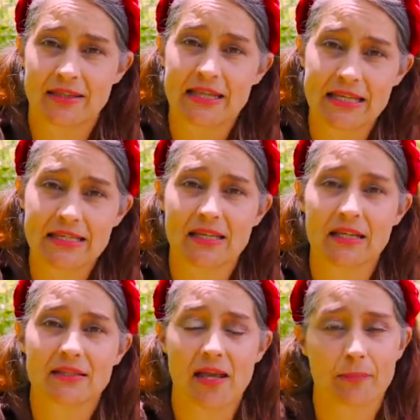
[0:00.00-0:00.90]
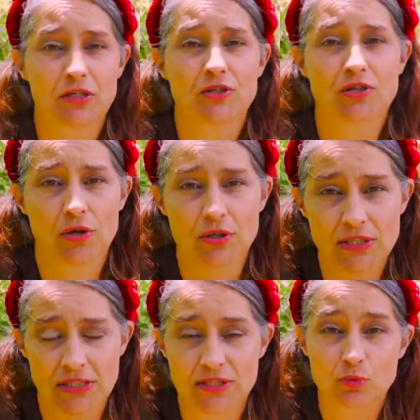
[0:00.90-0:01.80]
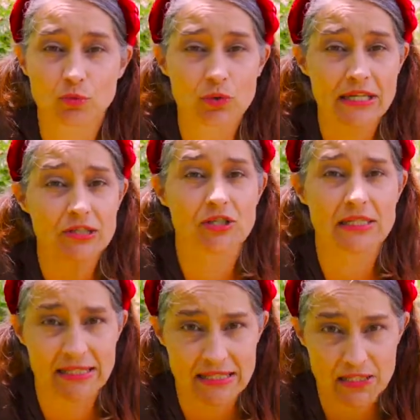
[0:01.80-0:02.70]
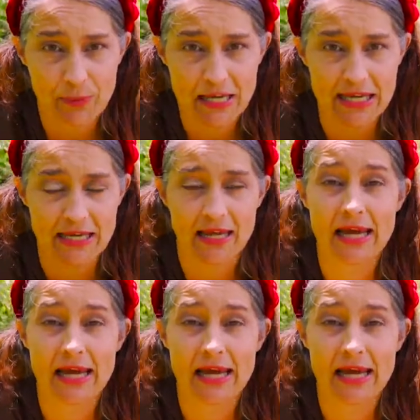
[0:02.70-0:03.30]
this summer solstice reaches its peak